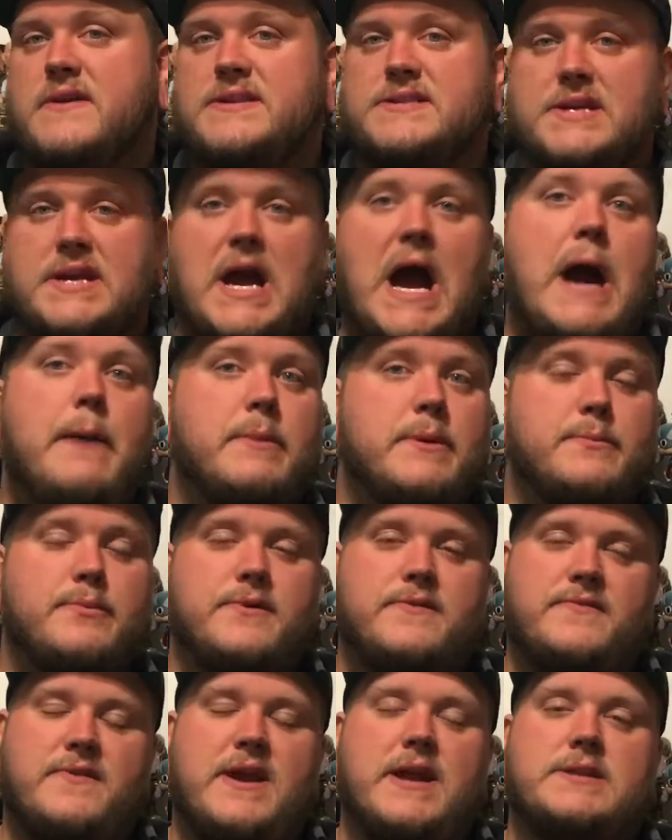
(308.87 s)
as a comic
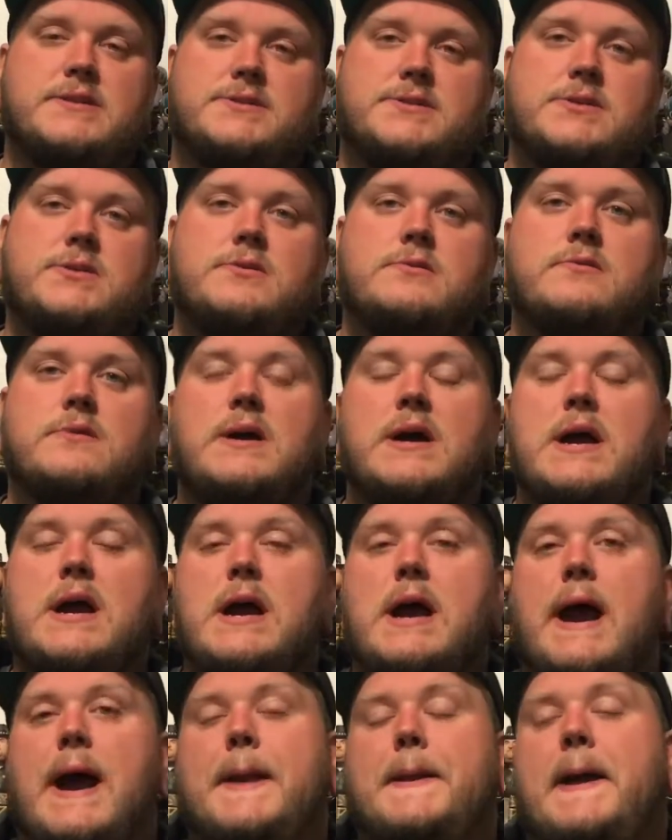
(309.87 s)
book fan too
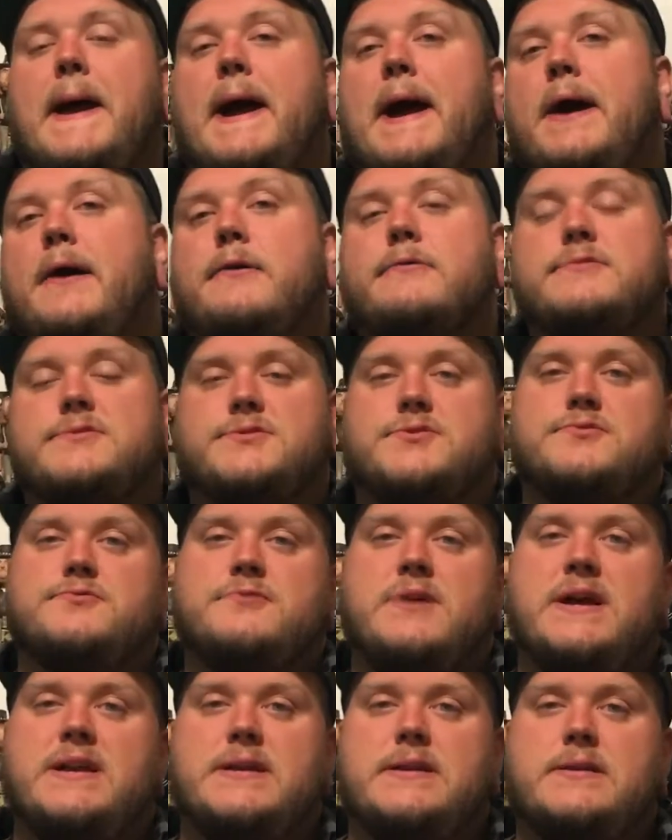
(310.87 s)
on how
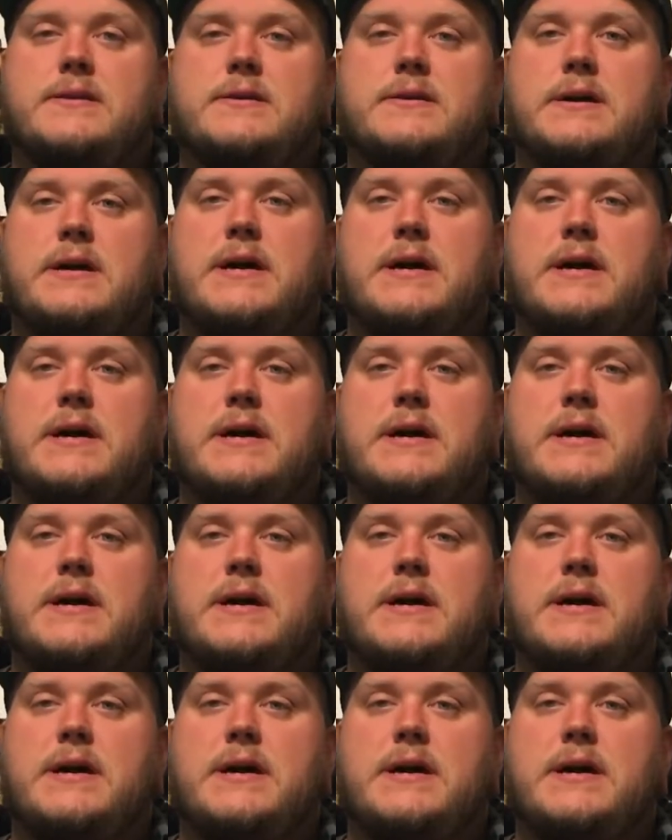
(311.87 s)
direct